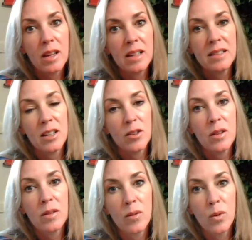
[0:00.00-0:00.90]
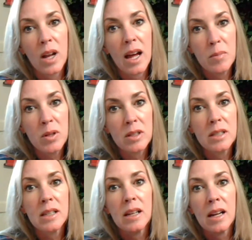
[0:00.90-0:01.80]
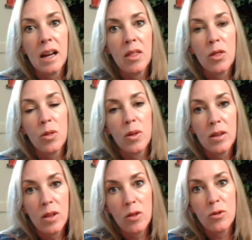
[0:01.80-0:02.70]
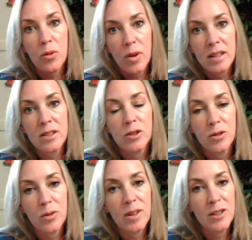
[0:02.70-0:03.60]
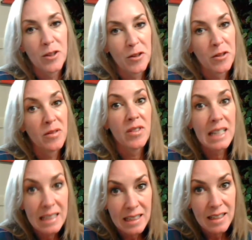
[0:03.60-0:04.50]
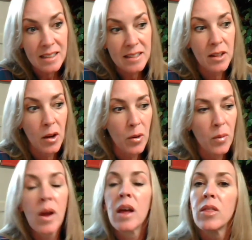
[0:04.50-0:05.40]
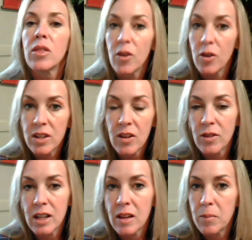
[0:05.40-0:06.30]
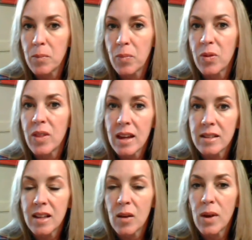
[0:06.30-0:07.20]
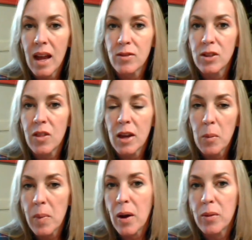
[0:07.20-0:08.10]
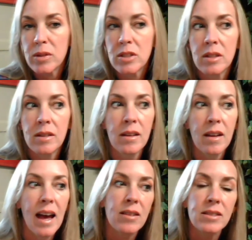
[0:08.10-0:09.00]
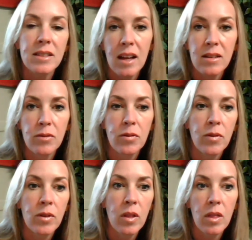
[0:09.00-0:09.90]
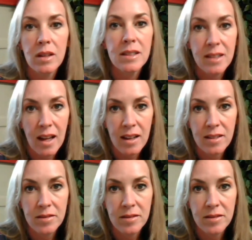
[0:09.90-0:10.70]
considering reliability and other threats to internal validity. So there are definitely things that we have to think about outside of the design.